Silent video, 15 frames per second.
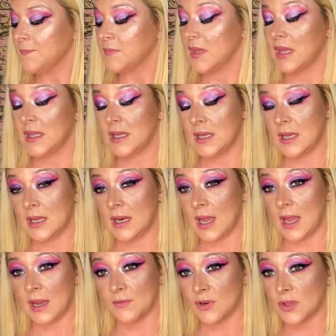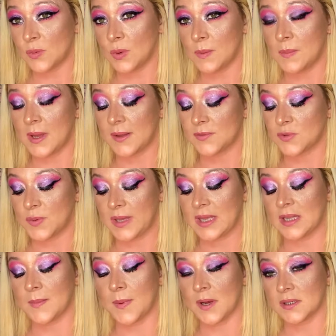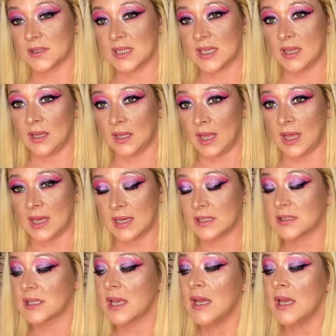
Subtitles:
And then every 3 months, we get the Boxy Luxe